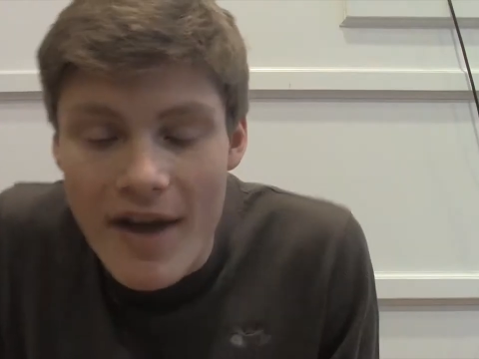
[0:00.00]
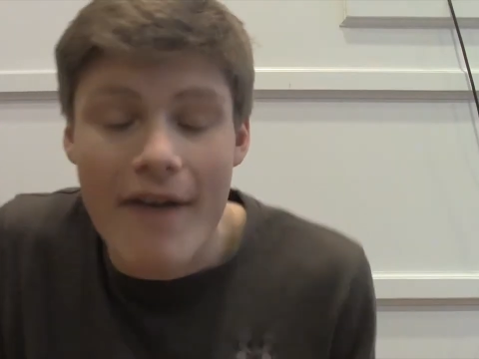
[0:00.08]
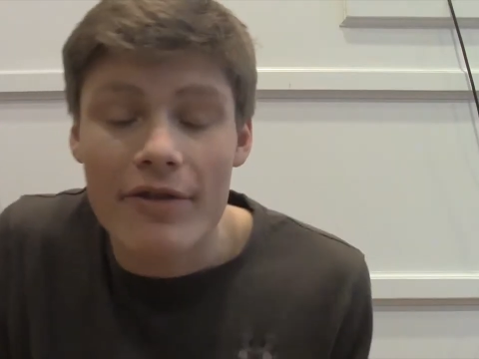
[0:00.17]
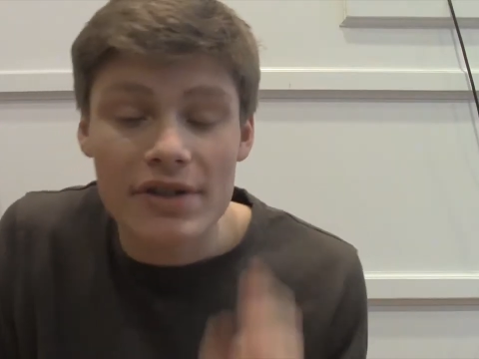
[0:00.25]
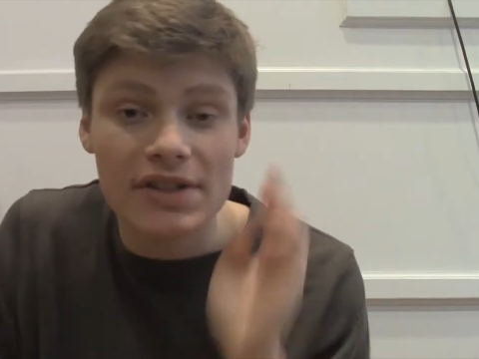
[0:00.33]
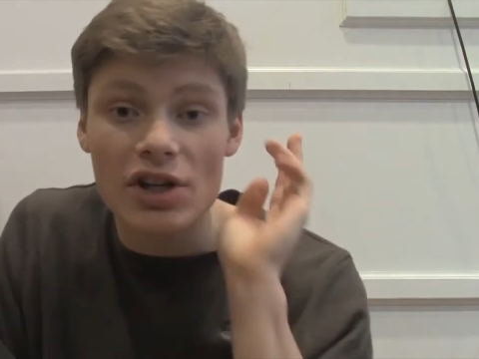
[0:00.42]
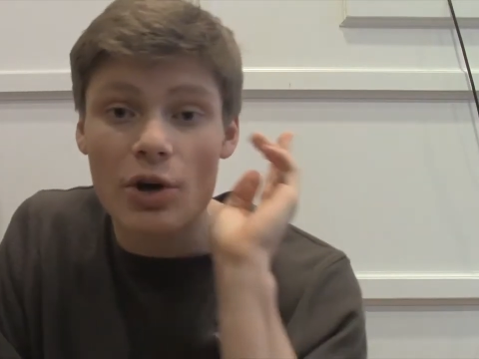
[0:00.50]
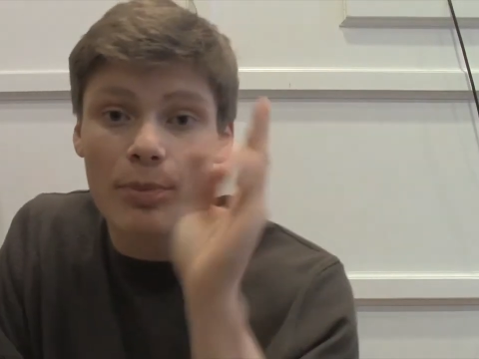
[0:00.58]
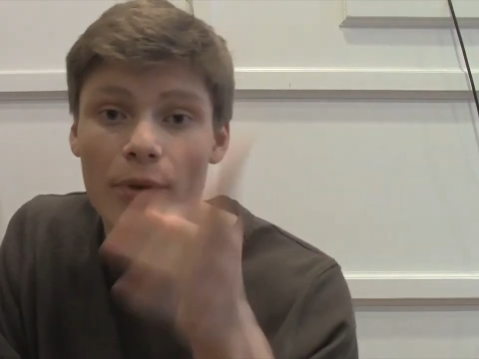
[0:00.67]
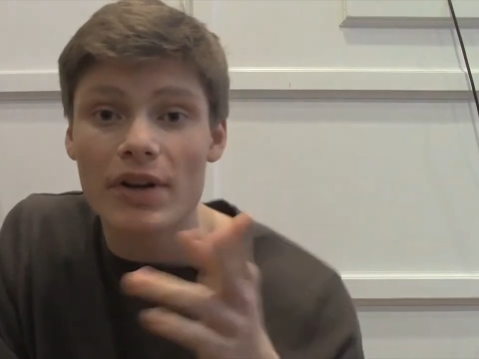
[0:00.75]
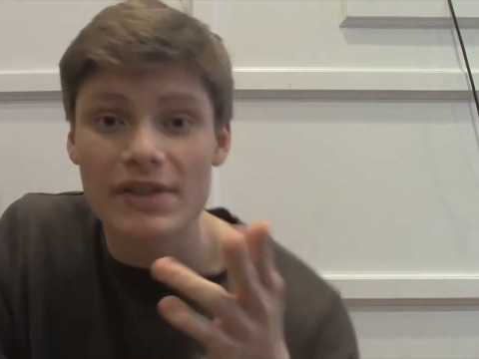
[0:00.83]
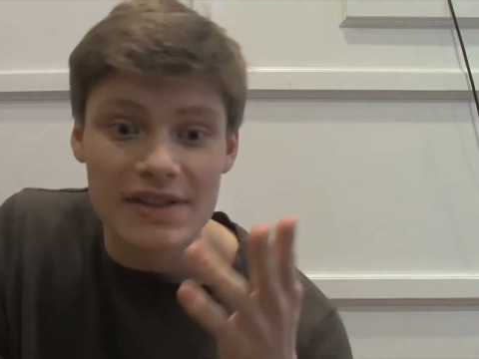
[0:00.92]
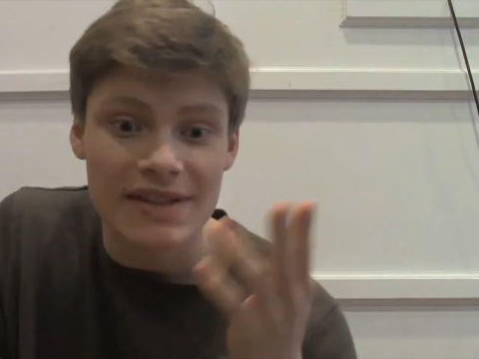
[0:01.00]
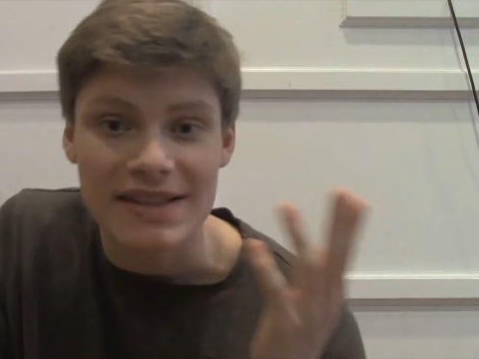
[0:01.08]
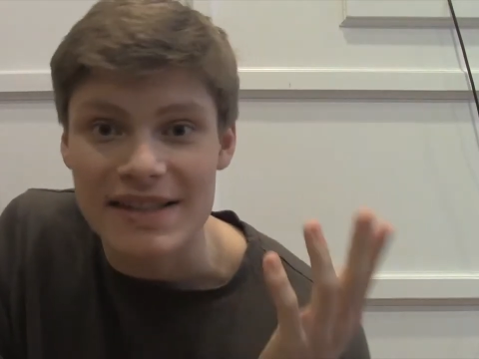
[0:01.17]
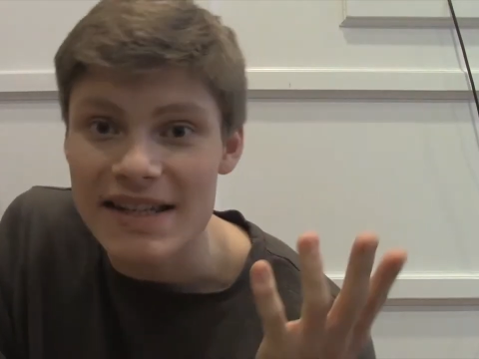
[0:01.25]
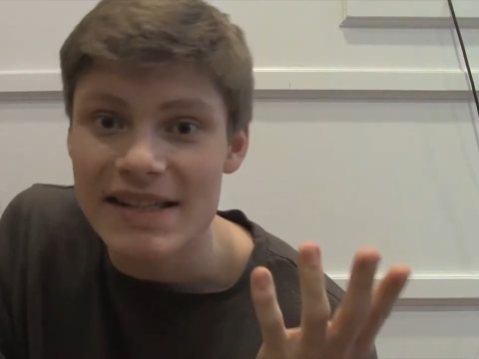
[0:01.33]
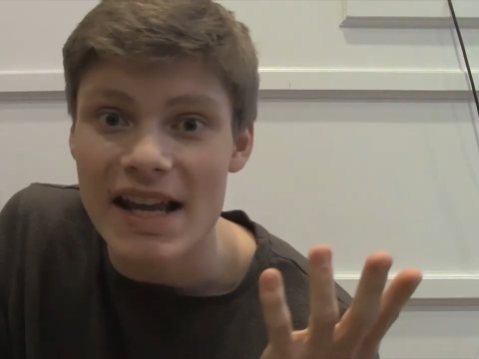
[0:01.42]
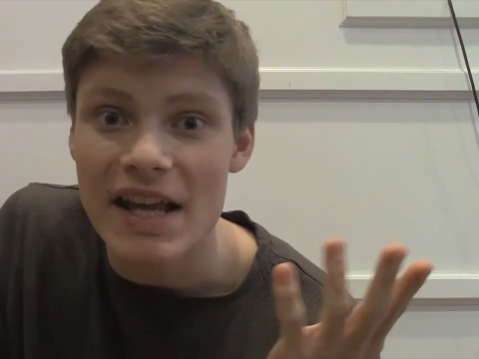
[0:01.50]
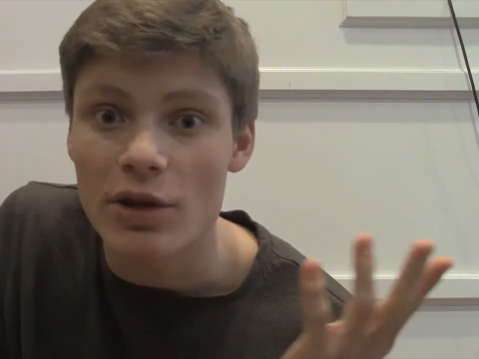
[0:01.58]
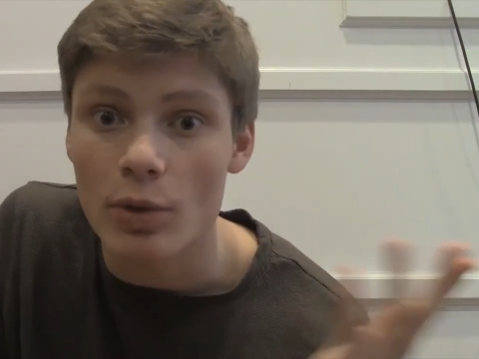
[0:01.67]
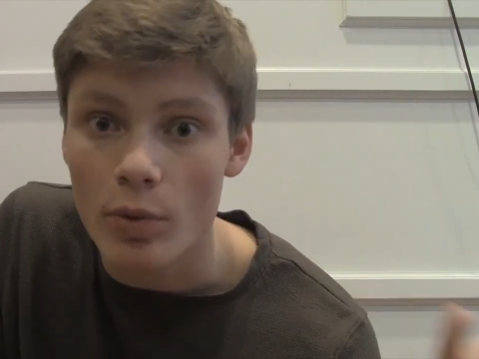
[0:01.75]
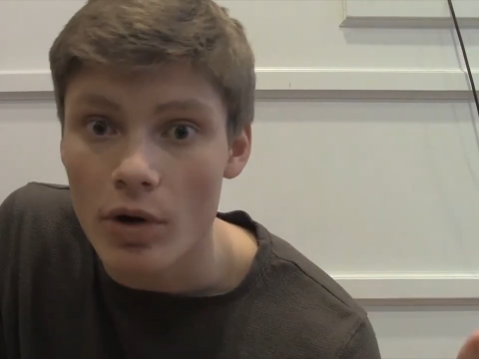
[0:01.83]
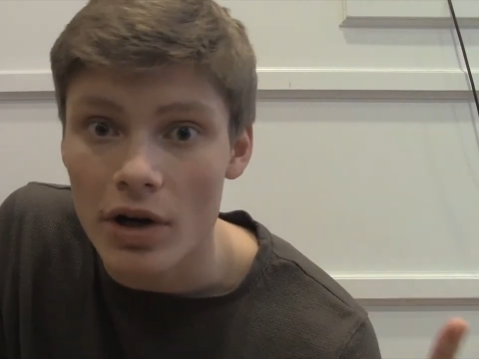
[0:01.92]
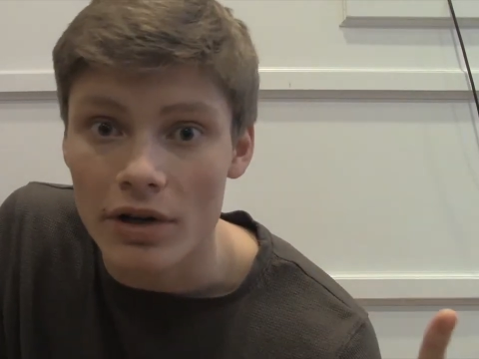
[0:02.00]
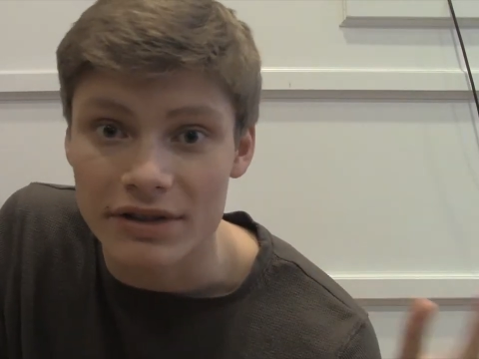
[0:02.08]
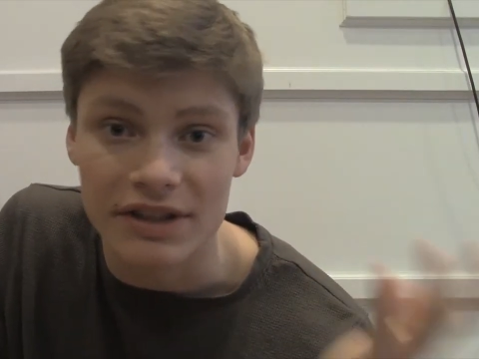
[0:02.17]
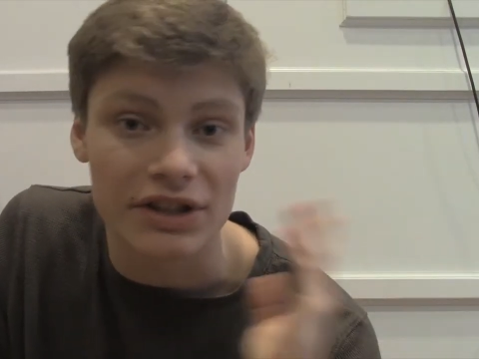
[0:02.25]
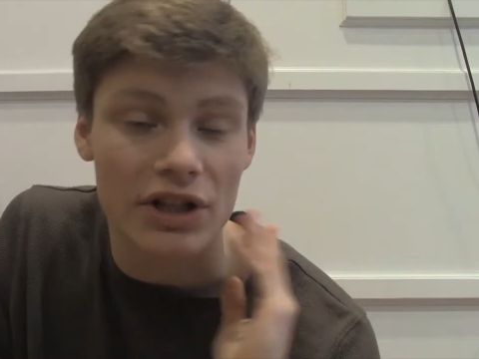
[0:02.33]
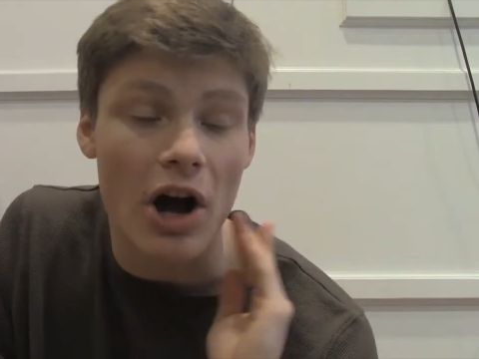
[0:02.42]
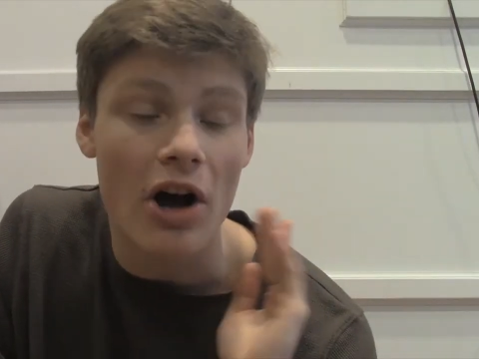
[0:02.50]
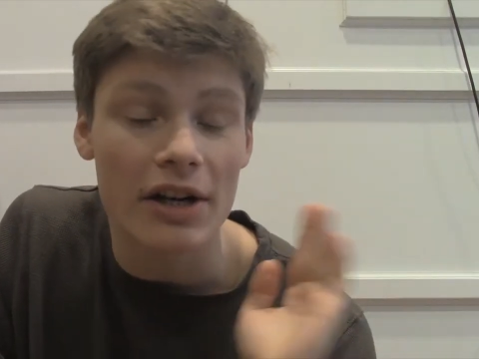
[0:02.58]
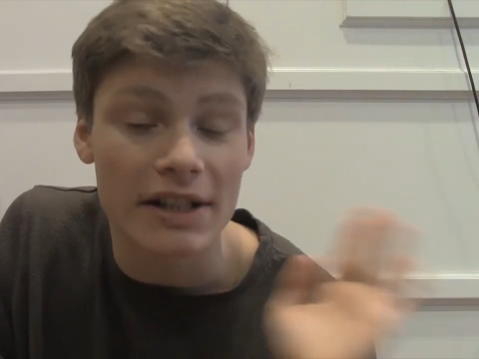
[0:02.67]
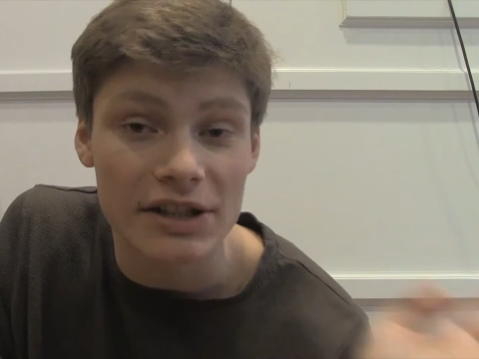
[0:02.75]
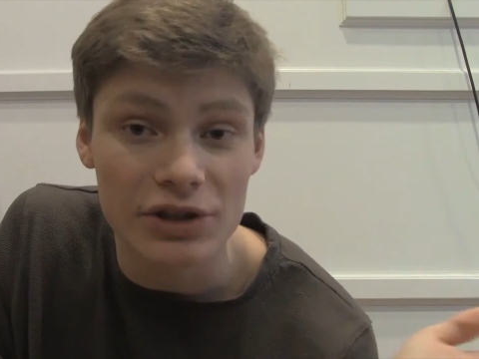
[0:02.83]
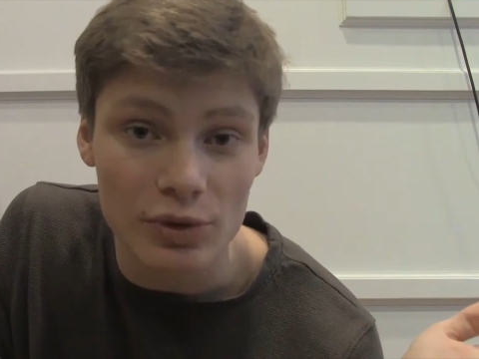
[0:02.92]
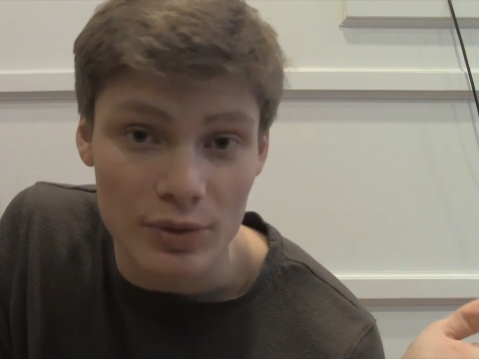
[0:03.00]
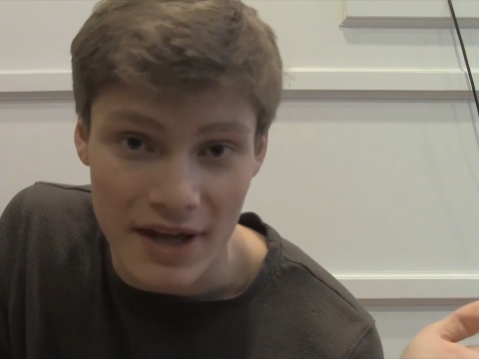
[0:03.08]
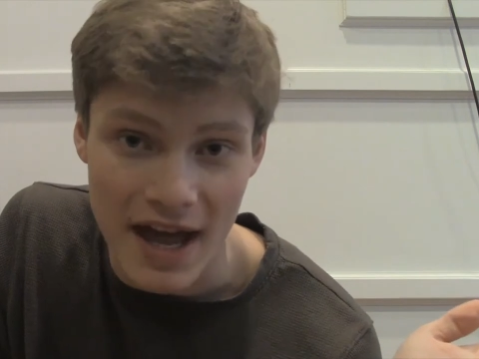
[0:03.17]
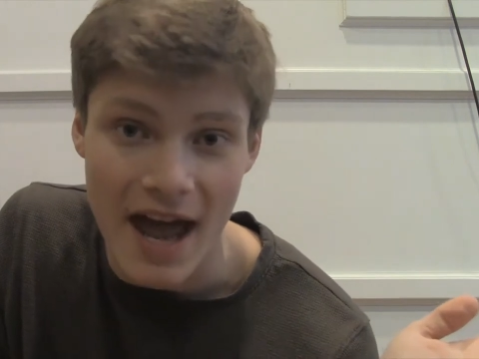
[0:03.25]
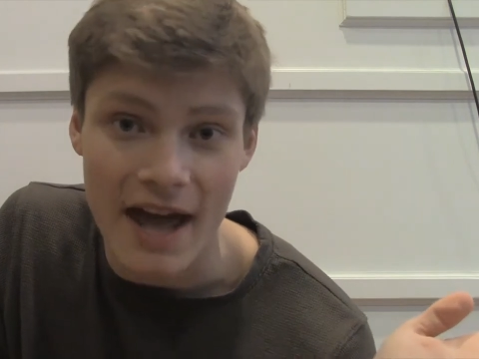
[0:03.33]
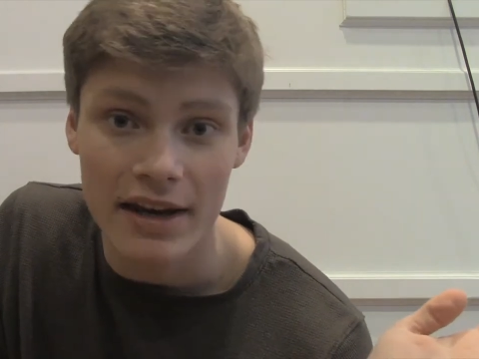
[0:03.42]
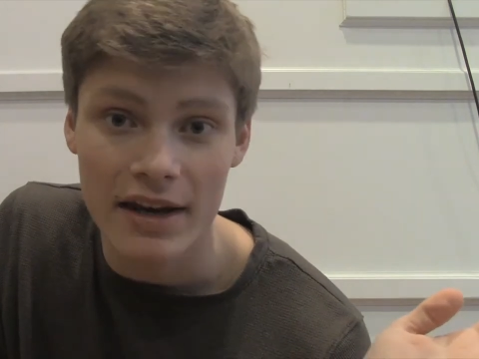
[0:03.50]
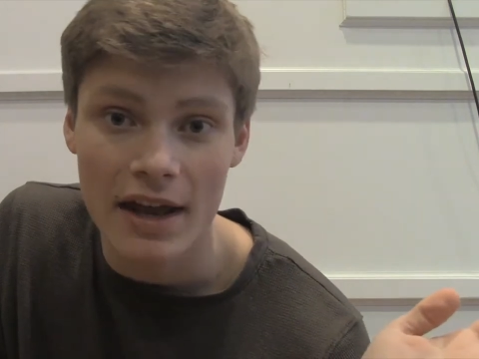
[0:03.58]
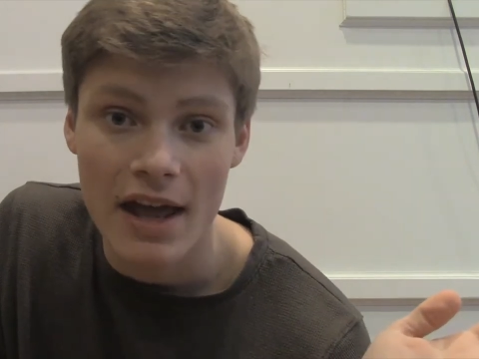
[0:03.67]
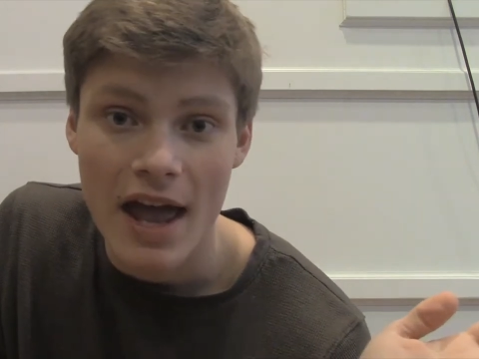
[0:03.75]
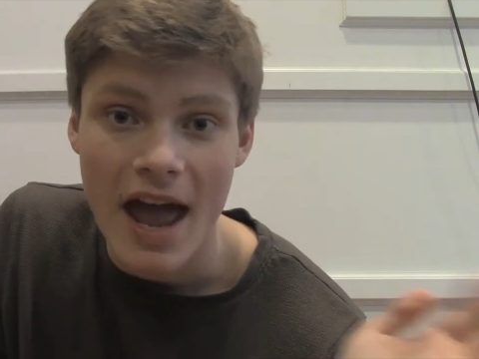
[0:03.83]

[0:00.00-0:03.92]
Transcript: every single person sees it in the world, then they're all gonna do that.